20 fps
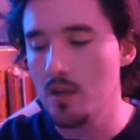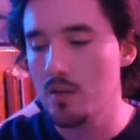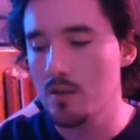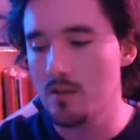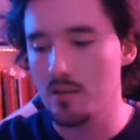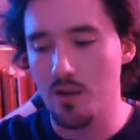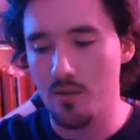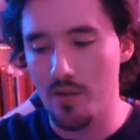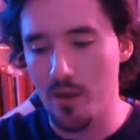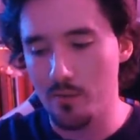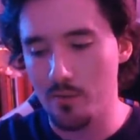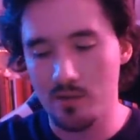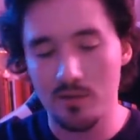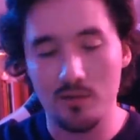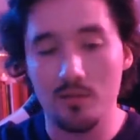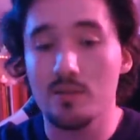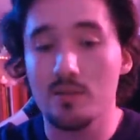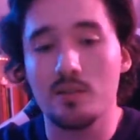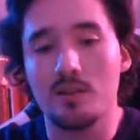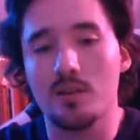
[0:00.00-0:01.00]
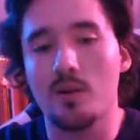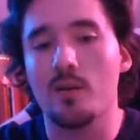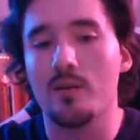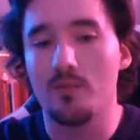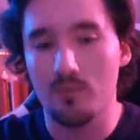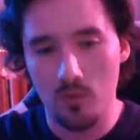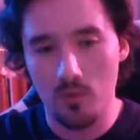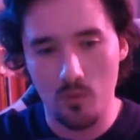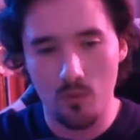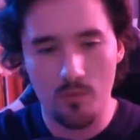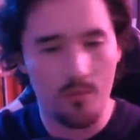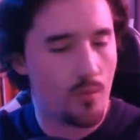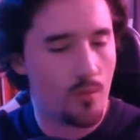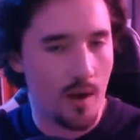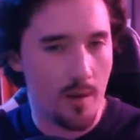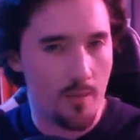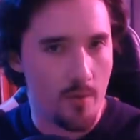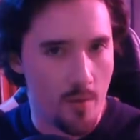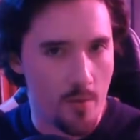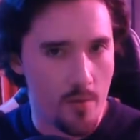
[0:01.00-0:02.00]
So that was kind of quite
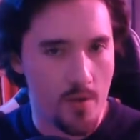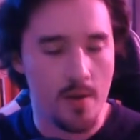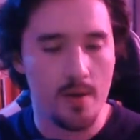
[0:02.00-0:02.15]
appropriate.